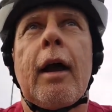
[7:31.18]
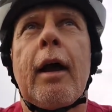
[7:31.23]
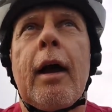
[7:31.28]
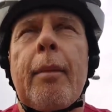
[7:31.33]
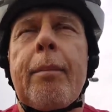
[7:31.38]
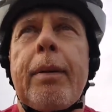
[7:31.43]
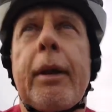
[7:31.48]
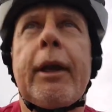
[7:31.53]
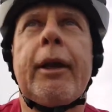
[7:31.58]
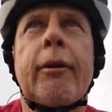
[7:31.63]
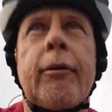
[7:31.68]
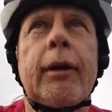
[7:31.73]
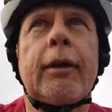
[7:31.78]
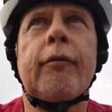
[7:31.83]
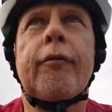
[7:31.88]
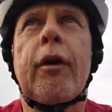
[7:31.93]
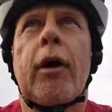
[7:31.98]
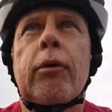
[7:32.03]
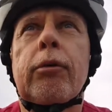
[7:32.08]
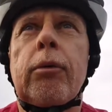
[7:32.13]

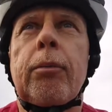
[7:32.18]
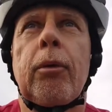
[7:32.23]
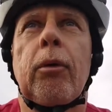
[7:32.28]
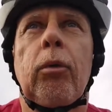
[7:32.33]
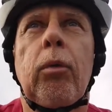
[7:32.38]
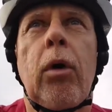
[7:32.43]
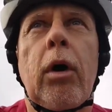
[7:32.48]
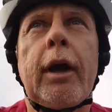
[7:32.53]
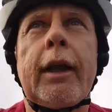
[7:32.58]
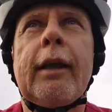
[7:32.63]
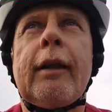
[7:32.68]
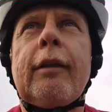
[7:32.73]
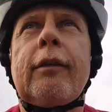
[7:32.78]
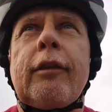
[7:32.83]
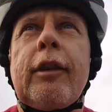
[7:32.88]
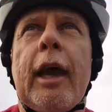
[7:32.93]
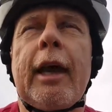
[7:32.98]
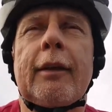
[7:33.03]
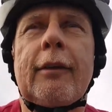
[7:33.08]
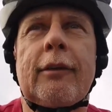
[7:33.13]
appearing vulnerable? Why is
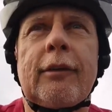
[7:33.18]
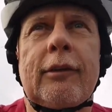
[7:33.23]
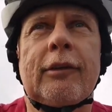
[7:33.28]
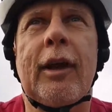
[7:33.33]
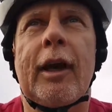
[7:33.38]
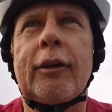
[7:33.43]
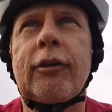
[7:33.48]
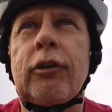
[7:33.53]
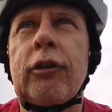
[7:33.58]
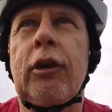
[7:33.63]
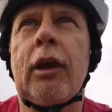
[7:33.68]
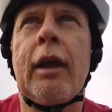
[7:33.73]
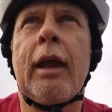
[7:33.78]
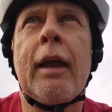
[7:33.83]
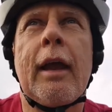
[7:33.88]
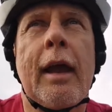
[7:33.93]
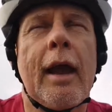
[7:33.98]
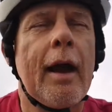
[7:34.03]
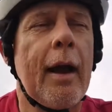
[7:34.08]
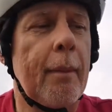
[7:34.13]
that such
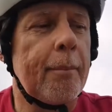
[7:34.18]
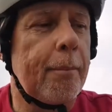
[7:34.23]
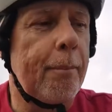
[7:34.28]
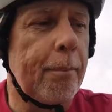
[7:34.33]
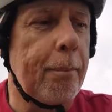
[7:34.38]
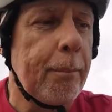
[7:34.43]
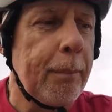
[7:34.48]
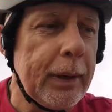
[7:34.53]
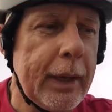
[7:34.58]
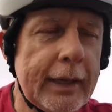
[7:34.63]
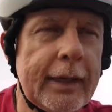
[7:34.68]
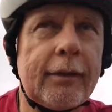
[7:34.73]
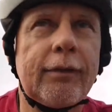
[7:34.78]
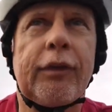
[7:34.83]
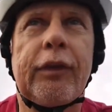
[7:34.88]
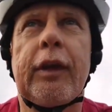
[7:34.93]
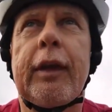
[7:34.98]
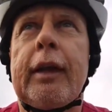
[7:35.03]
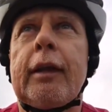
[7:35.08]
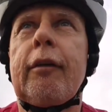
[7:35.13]
a big
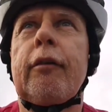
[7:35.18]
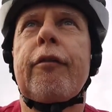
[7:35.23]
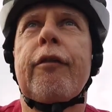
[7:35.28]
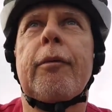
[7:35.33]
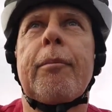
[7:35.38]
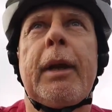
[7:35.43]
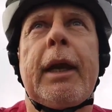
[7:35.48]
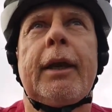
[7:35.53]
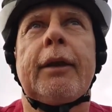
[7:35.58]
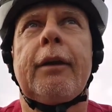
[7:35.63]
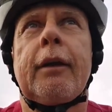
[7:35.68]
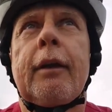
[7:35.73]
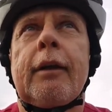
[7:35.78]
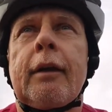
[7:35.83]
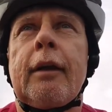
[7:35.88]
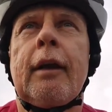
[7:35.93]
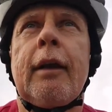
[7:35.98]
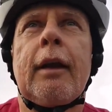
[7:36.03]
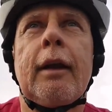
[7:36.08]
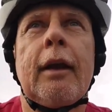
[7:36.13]
thing for men?
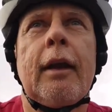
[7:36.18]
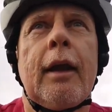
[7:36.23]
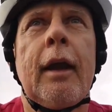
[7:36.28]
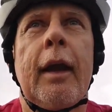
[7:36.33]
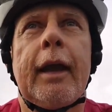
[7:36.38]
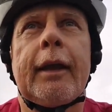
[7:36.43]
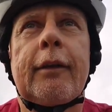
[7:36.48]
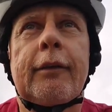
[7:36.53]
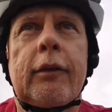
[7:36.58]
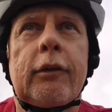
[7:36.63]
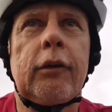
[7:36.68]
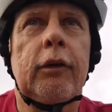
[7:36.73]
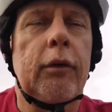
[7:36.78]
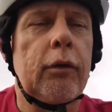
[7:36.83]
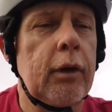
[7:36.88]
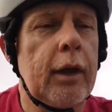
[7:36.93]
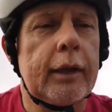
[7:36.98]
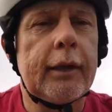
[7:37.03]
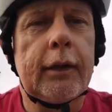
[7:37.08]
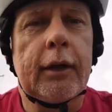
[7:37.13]
It's,
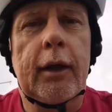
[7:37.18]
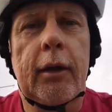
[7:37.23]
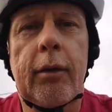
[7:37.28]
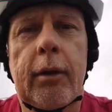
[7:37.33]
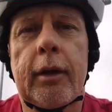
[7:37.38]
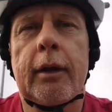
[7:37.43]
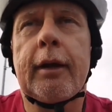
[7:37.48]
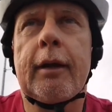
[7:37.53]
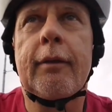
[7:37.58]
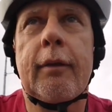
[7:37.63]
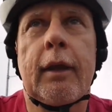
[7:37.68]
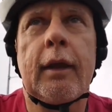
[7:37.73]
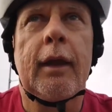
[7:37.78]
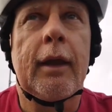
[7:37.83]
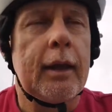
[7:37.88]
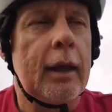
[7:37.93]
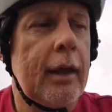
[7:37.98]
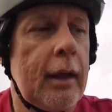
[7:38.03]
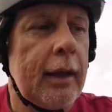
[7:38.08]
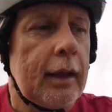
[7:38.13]
you know,
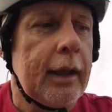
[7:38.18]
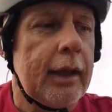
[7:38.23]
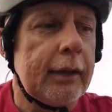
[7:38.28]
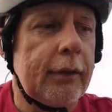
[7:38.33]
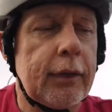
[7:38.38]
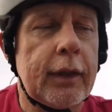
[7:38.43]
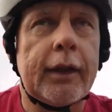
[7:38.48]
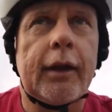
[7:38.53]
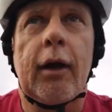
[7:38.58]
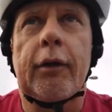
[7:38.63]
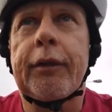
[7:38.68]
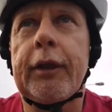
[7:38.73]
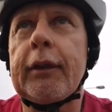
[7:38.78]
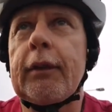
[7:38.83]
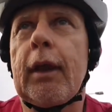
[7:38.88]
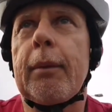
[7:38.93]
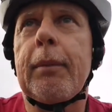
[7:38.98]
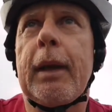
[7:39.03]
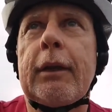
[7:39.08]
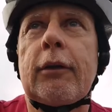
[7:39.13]
in the, I think
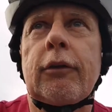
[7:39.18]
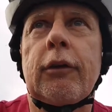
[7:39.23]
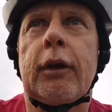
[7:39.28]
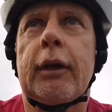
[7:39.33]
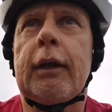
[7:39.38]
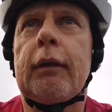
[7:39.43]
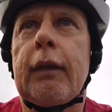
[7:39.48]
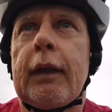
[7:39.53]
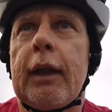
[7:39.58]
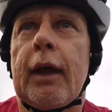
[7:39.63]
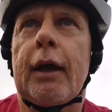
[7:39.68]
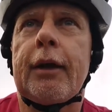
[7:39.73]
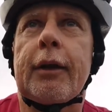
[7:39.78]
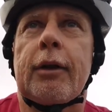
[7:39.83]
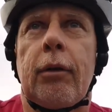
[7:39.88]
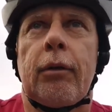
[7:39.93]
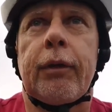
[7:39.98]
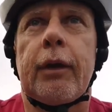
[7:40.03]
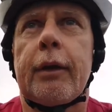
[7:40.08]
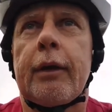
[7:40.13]
they mentioned it in the
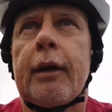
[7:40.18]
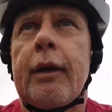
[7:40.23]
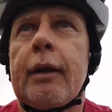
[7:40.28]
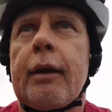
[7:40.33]
article, that